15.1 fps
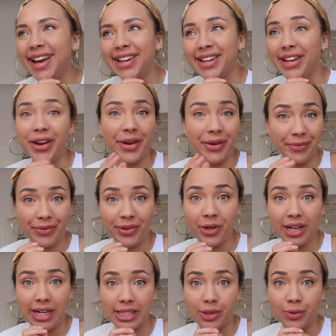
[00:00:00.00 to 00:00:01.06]
you know, you
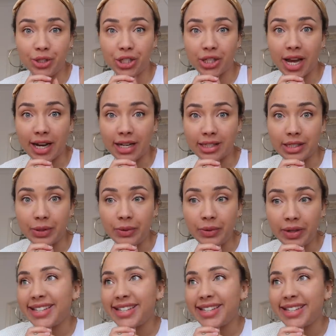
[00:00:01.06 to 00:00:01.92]
gotta do what you gotta do.